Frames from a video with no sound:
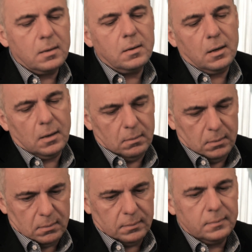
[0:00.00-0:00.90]
words
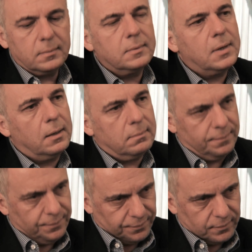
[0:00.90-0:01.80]
right. They say 3
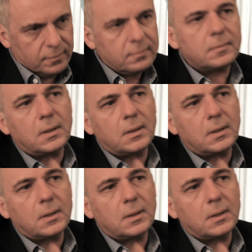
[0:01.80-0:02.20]
words wrong.